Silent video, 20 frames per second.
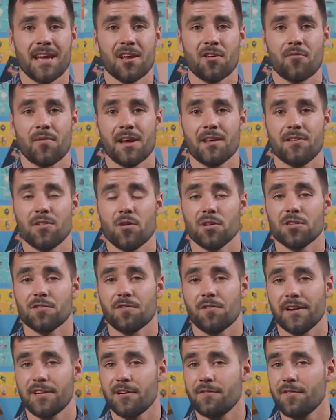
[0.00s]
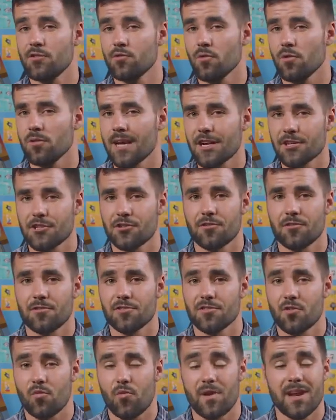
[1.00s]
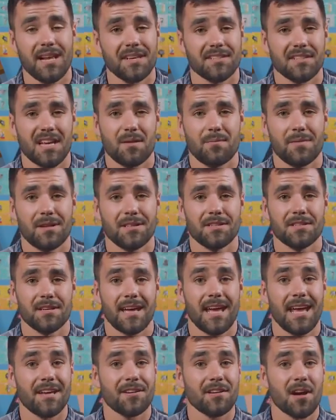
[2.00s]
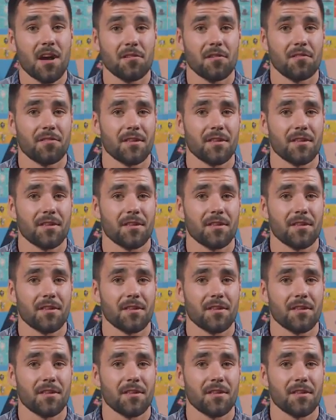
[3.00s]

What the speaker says: I can create notes for individual lectures, reading assignments, and other